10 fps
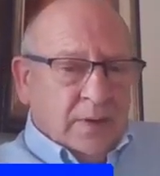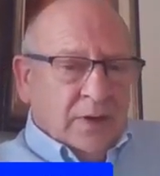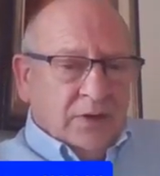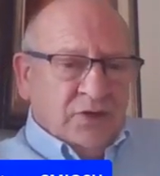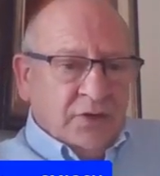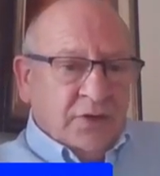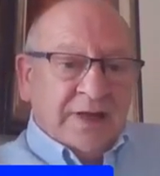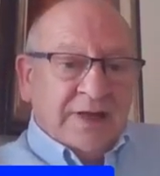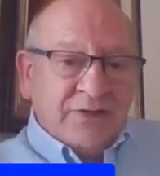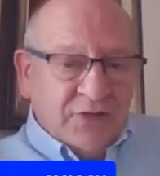So the
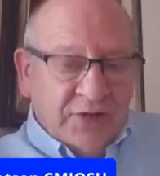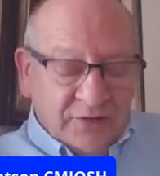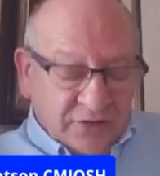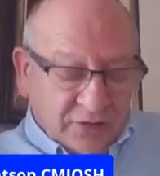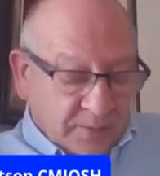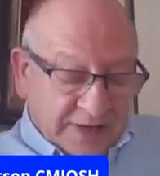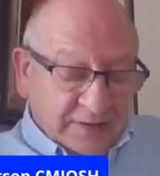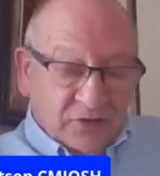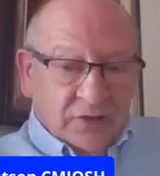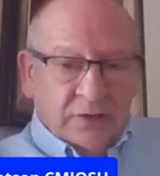last thing to
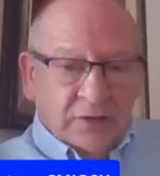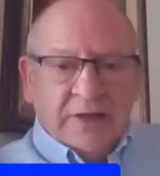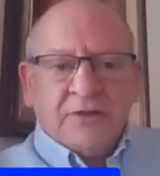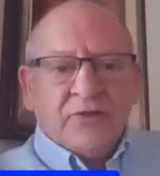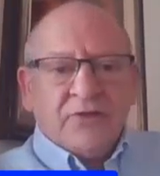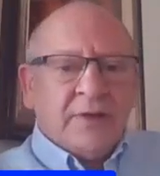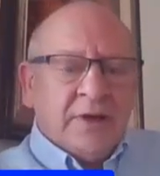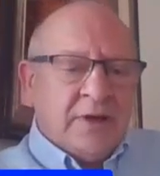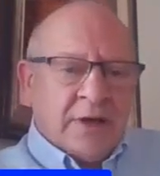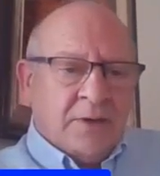mention is
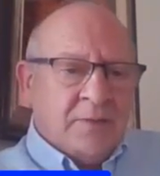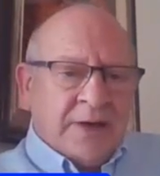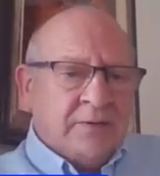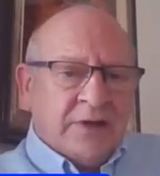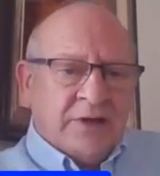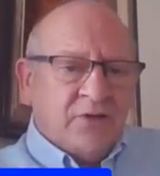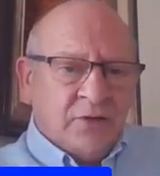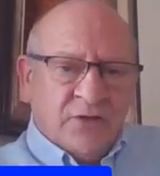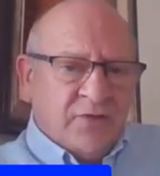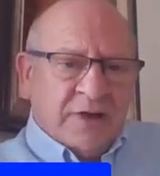around this
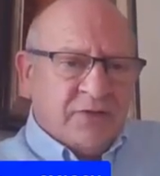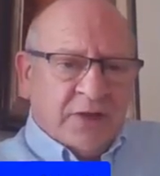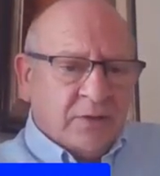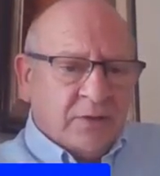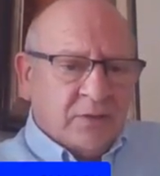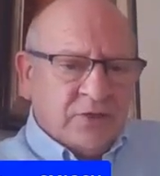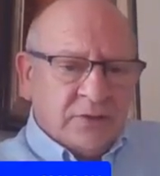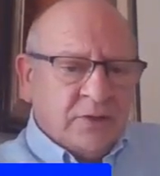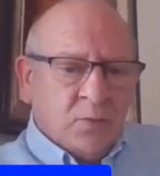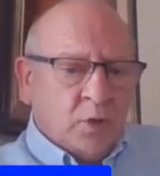
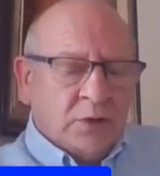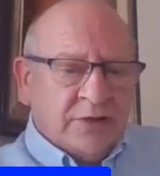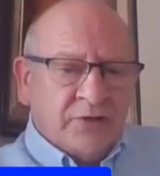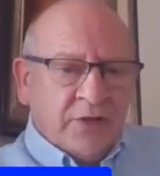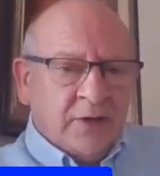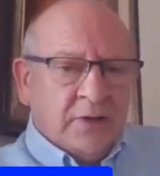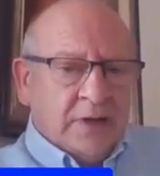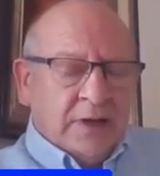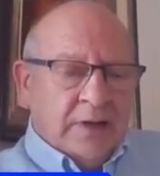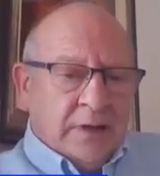45,001 is that
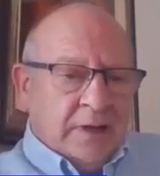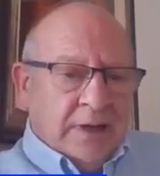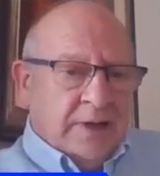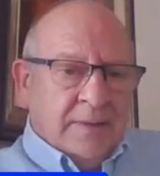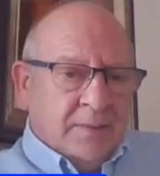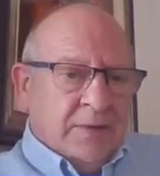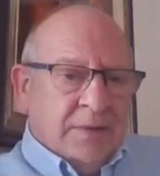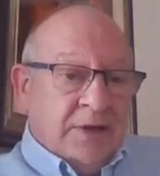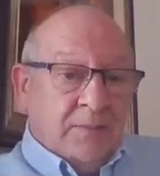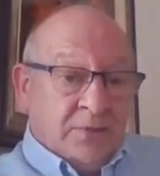
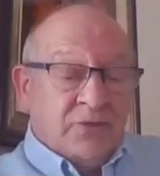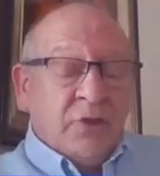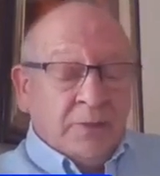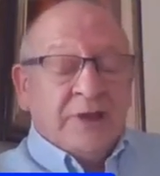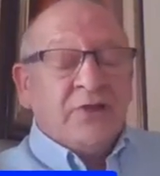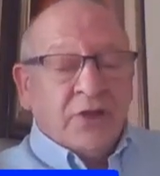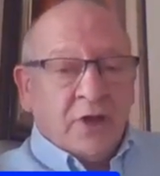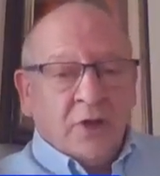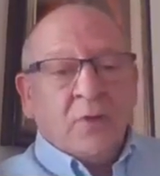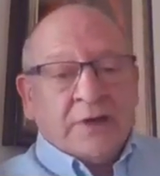some years
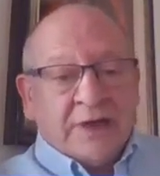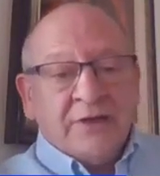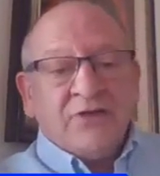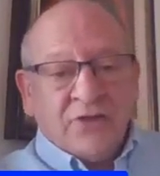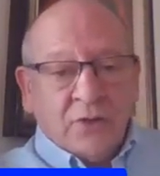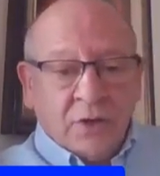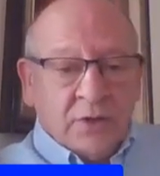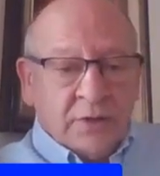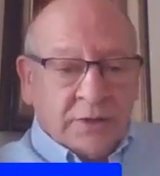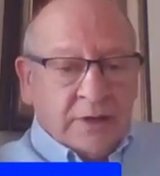ago when I used to
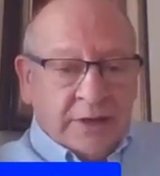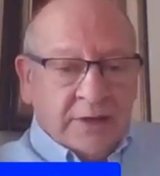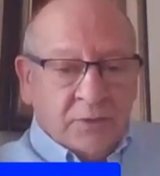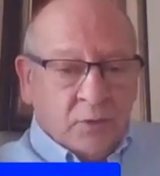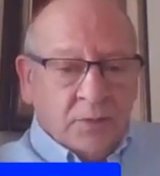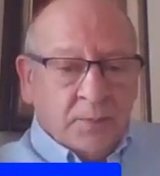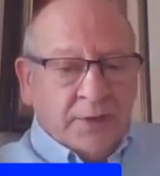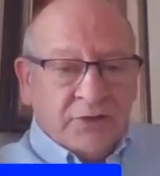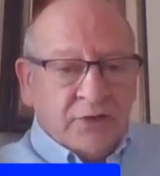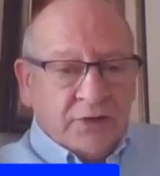own and run
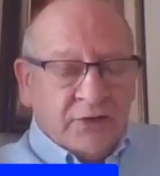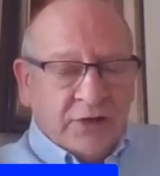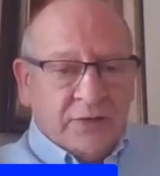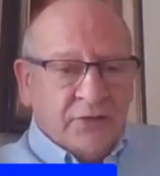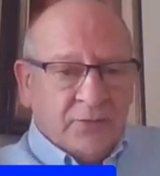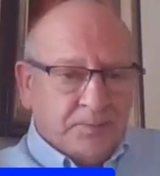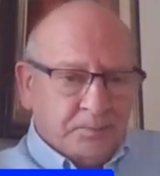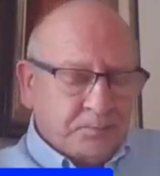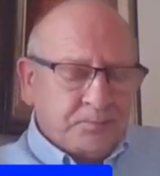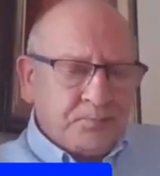businesses,
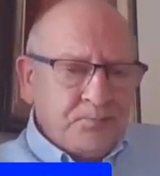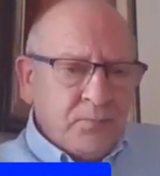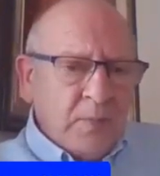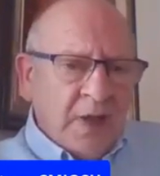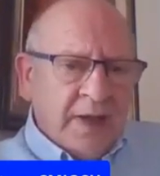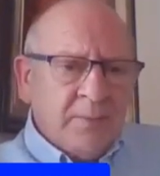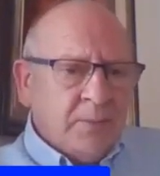I